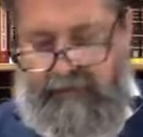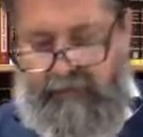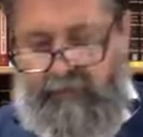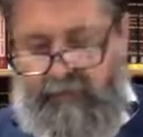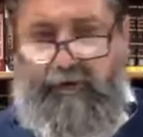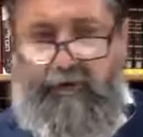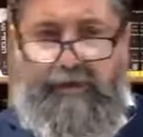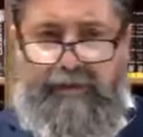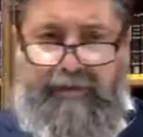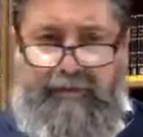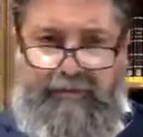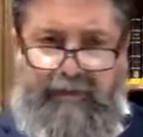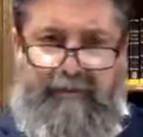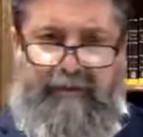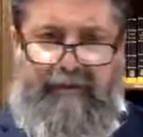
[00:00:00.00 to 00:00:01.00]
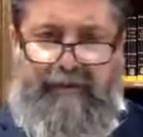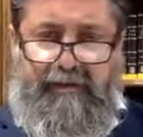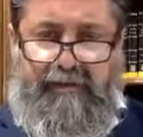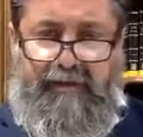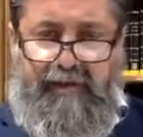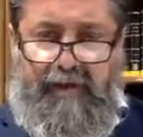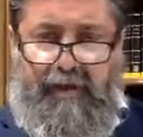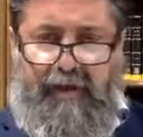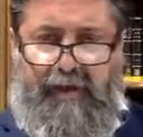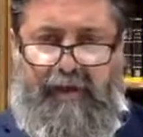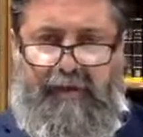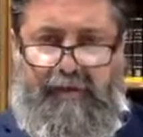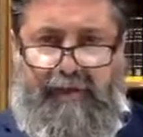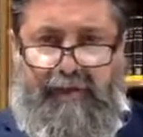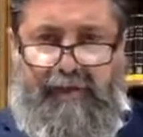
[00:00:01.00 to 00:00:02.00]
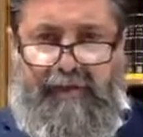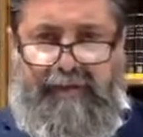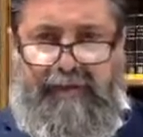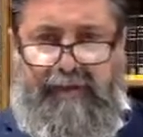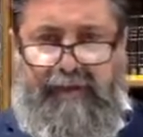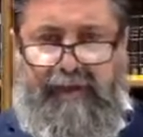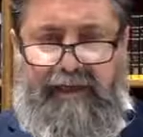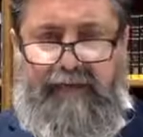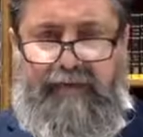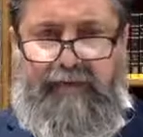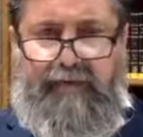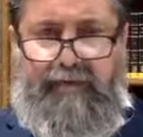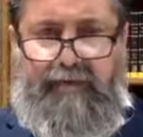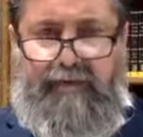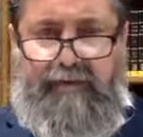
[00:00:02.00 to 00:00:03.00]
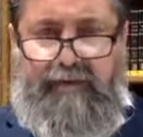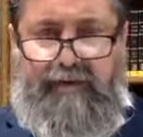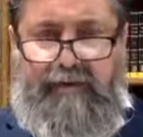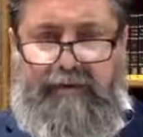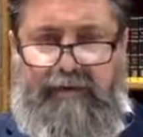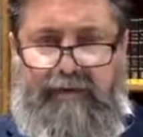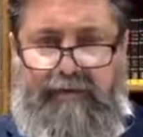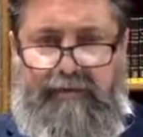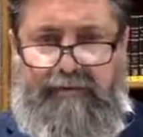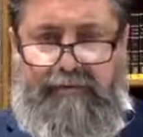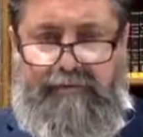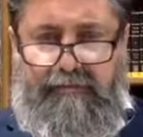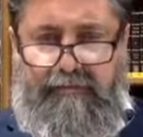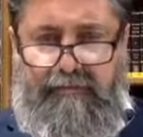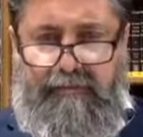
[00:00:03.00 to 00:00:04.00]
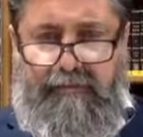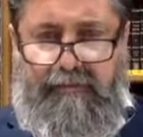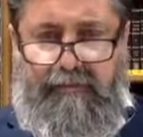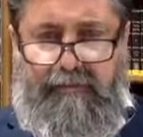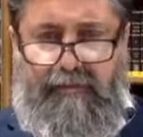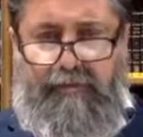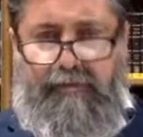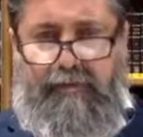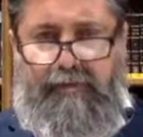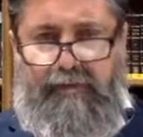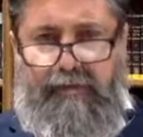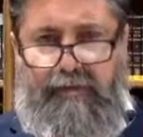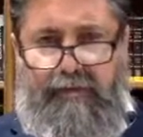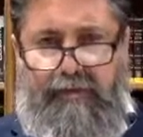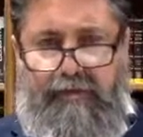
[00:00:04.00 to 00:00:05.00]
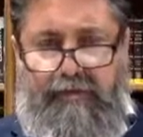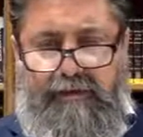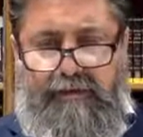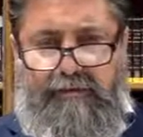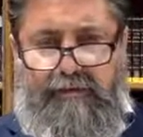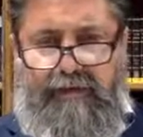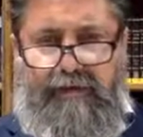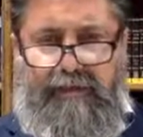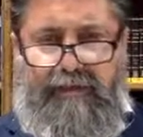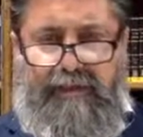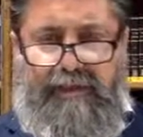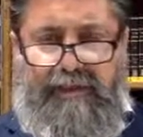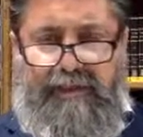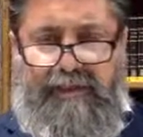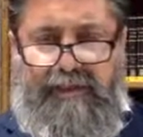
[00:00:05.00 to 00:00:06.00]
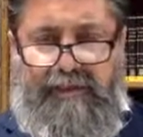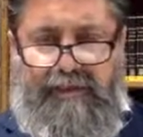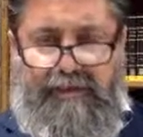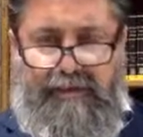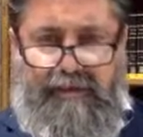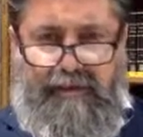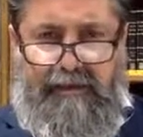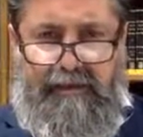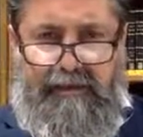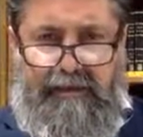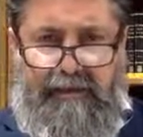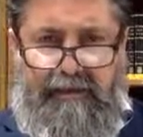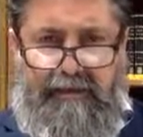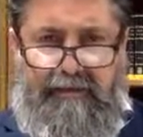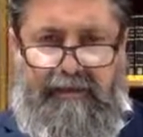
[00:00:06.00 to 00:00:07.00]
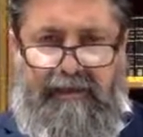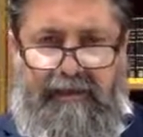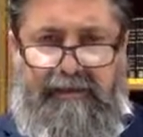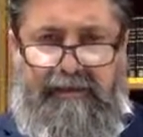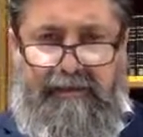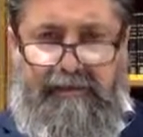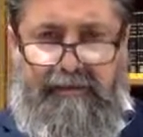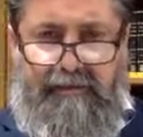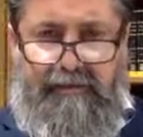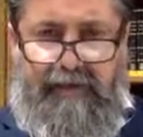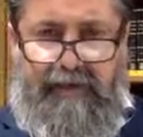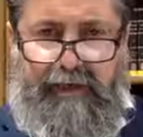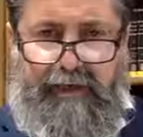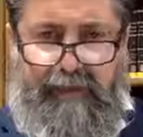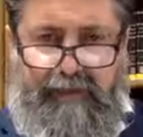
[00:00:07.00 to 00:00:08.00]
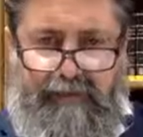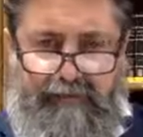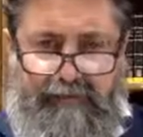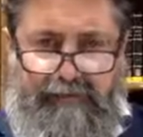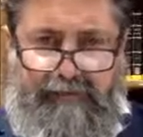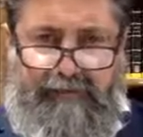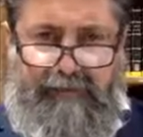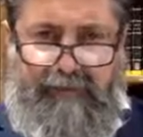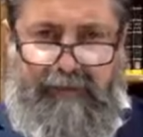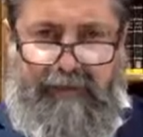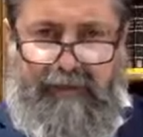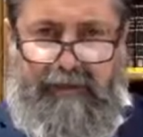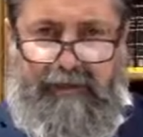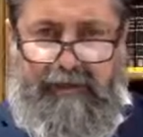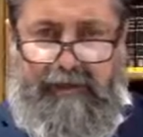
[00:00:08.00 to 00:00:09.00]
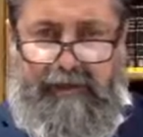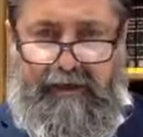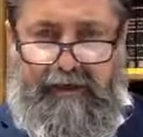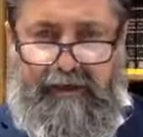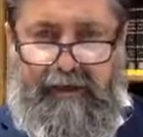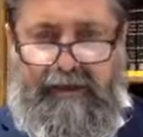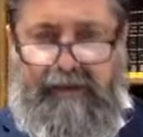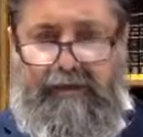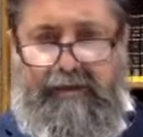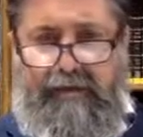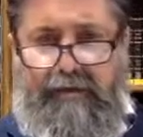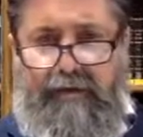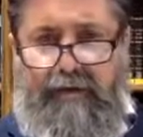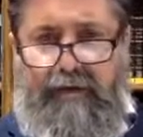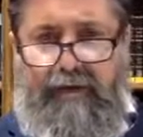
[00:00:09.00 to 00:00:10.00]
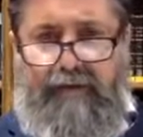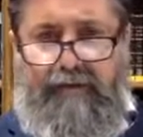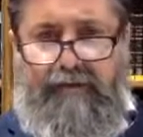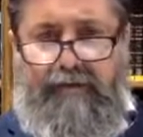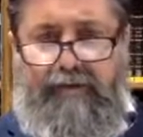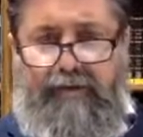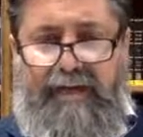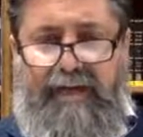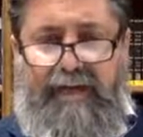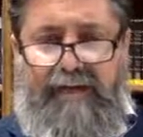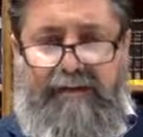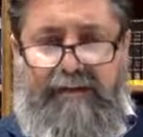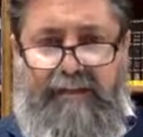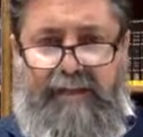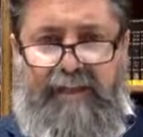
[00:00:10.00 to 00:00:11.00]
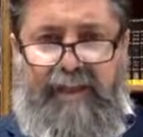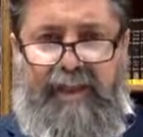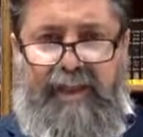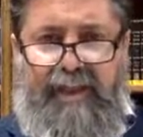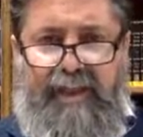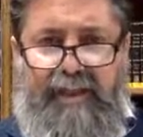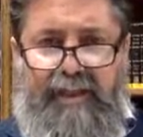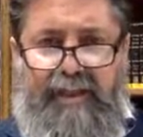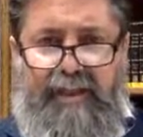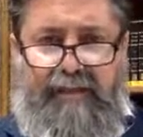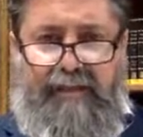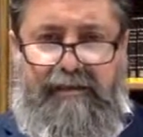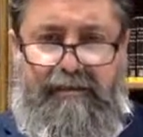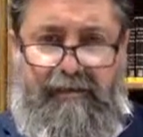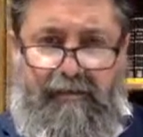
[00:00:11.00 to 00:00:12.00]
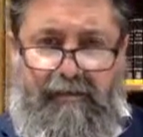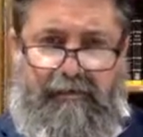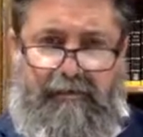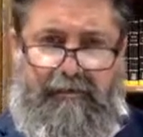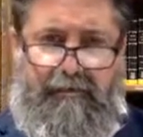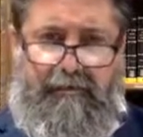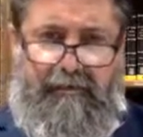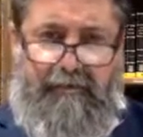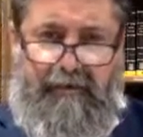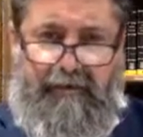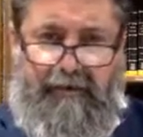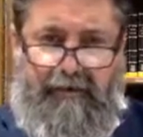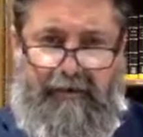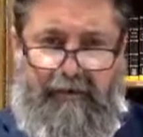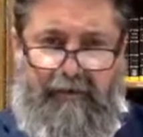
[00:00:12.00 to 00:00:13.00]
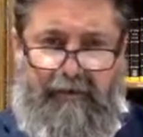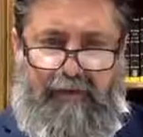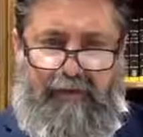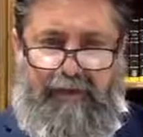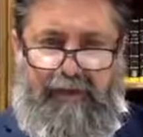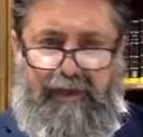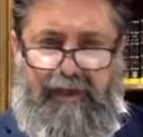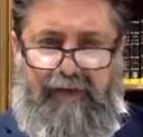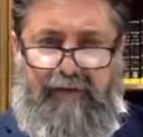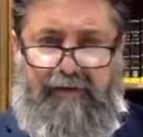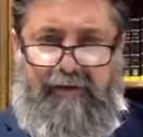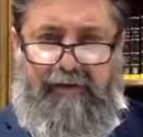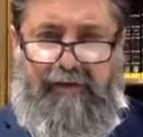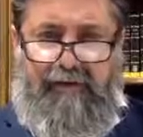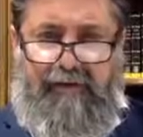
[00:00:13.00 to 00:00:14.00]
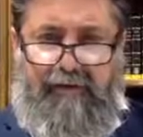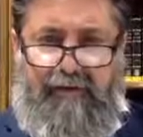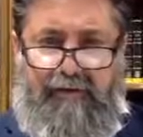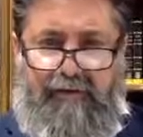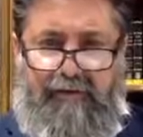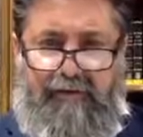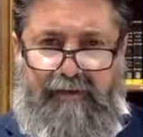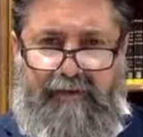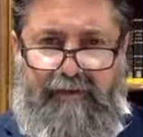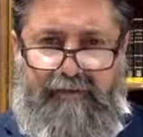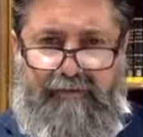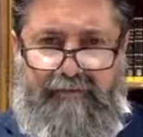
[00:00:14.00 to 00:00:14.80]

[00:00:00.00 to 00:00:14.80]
We know sometimes there is early pregnancy, like with Moshe Rabbeinu, was born when his mother was six months pregnant, and Yocheved was 130 years old when she gave birth to Moshe Rabbeinu.